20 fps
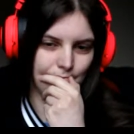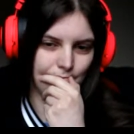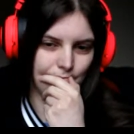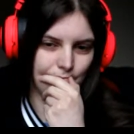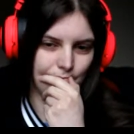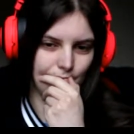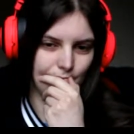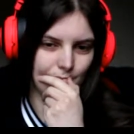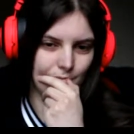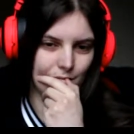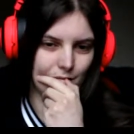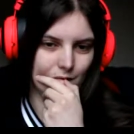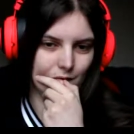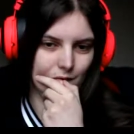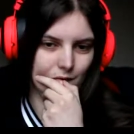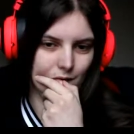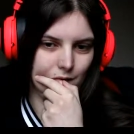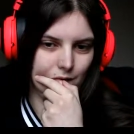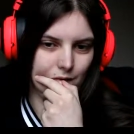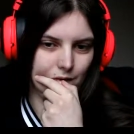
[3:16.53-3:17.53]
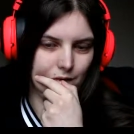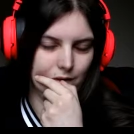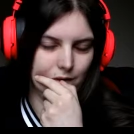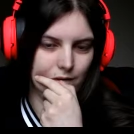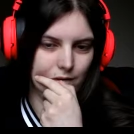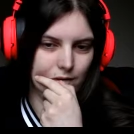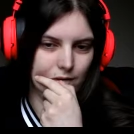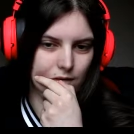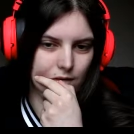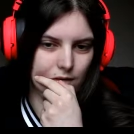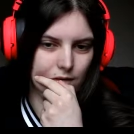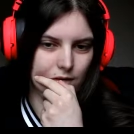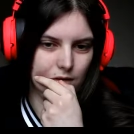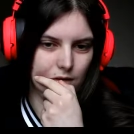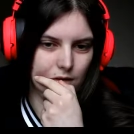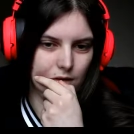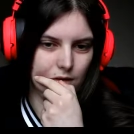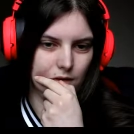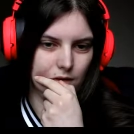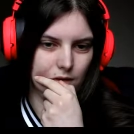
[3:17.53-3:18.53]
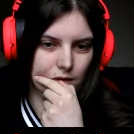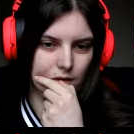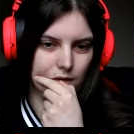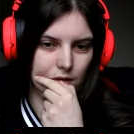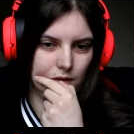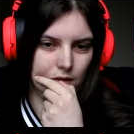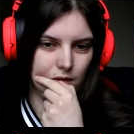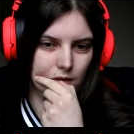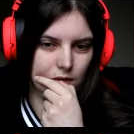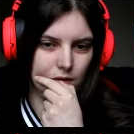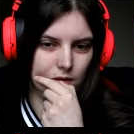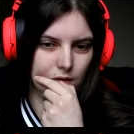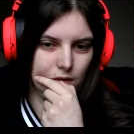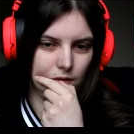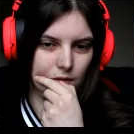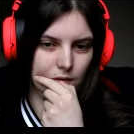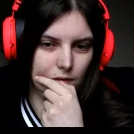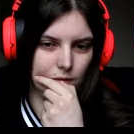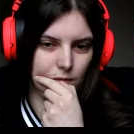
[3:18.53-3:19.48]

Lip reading: No one is speaking in this clip.